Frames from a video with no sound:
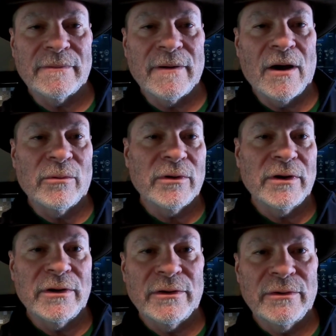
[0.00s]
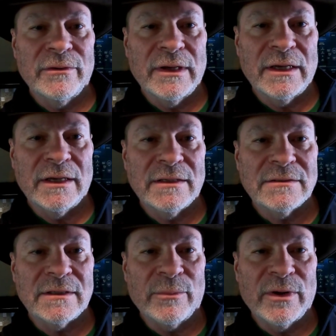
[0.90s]
all we're gonna do
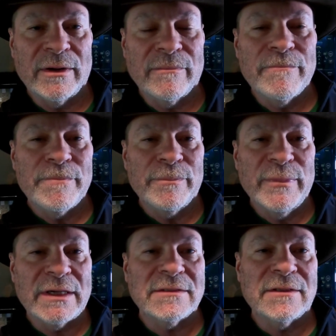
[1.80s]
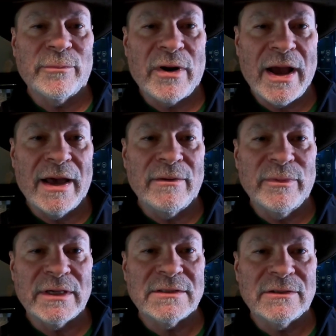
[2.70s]
is I'm gonna mix the brine
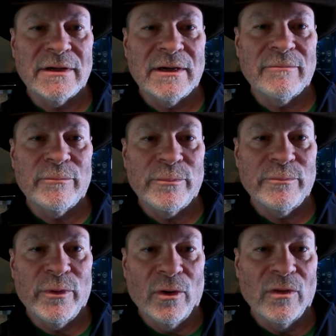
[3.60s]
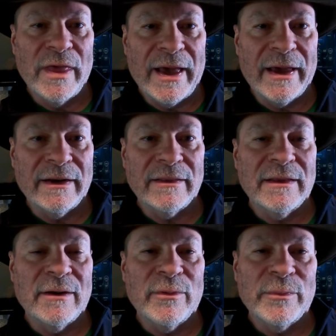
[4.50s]
mixture up, boil that, and then
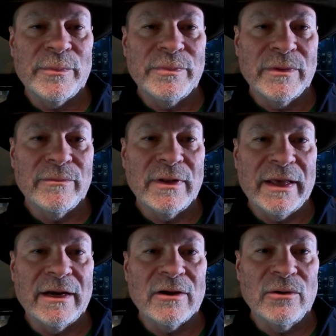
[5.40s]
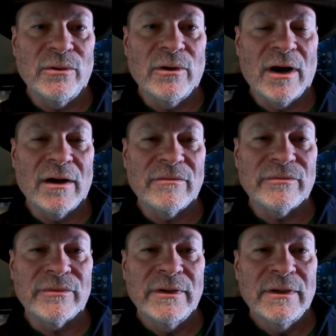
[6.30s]
I'm gonna let it cool
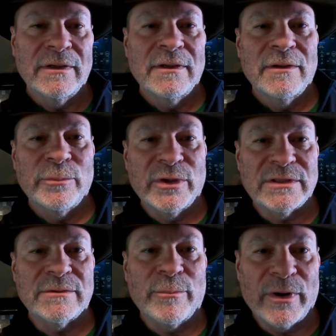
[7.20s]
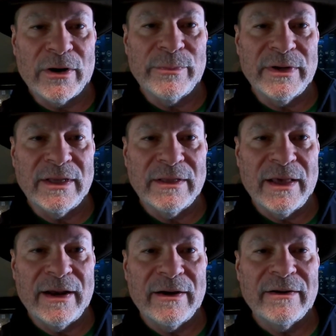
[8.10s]
off, put some bourbon in
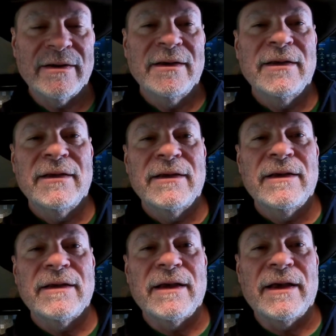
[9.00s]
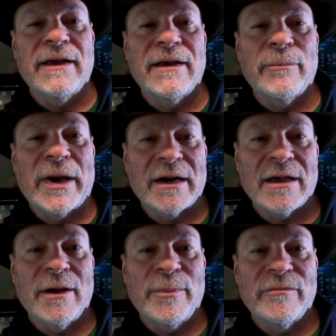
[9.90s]
there and about a
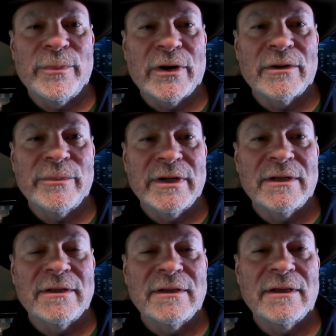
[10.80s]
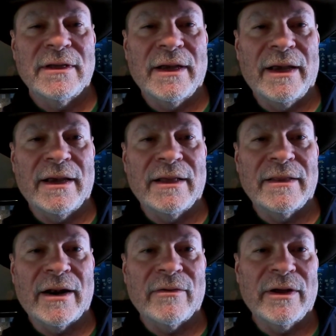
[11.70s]
cup of bourbon, and
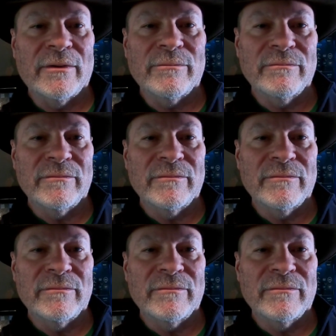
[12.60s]
that'll help